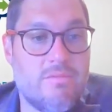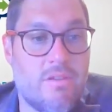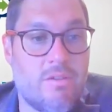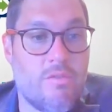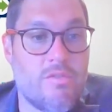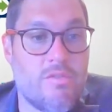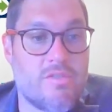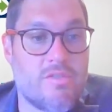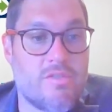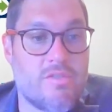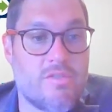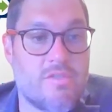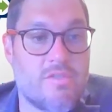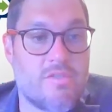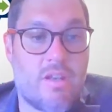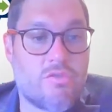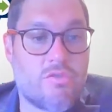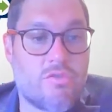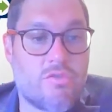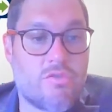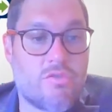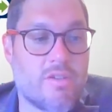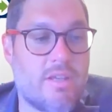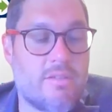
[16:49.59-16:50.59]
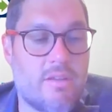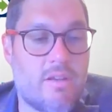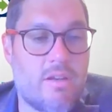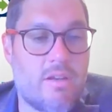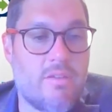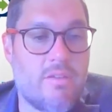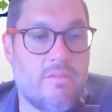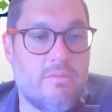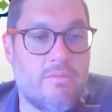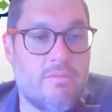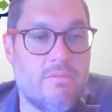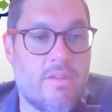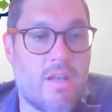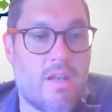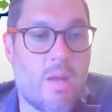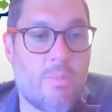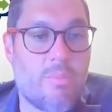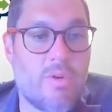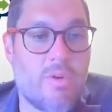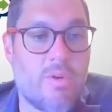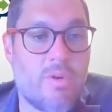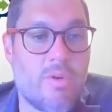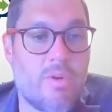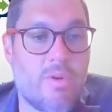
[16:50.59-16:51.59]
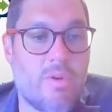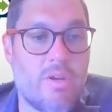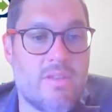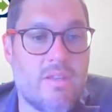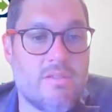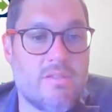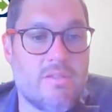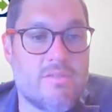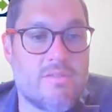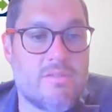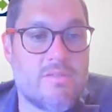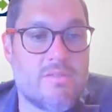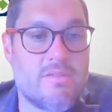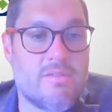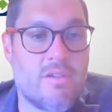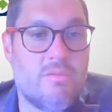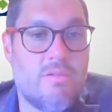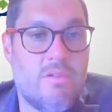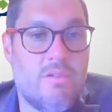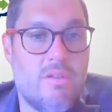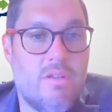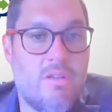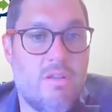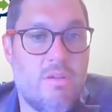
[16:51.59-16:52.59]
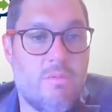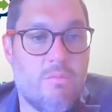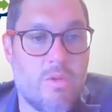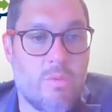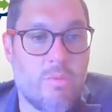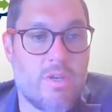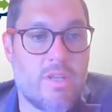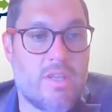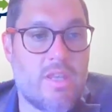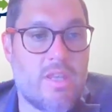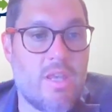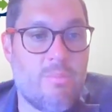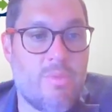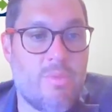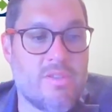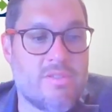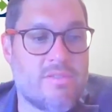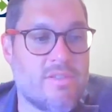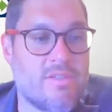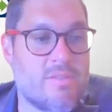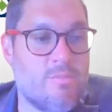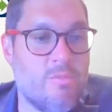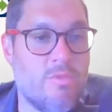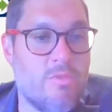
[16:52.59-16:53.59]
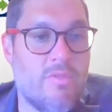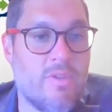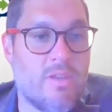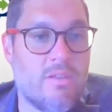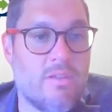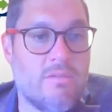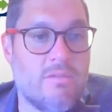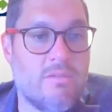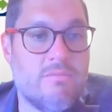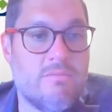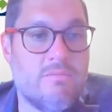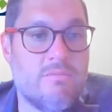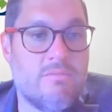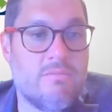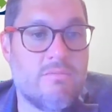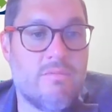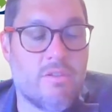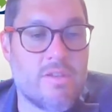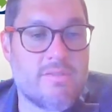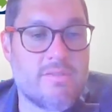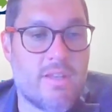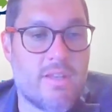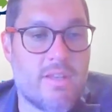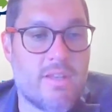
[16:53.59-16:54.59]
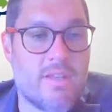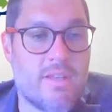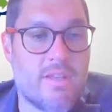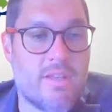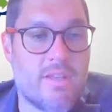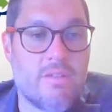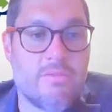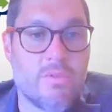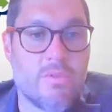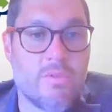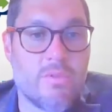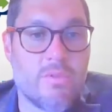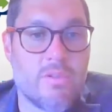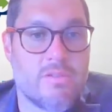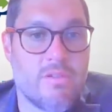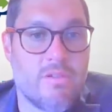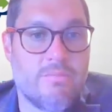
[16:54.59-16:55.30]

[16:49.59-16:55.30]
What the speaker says: I know there's a ton of trucks out there that operate in the state. So we want to keep business moving in the great state of California.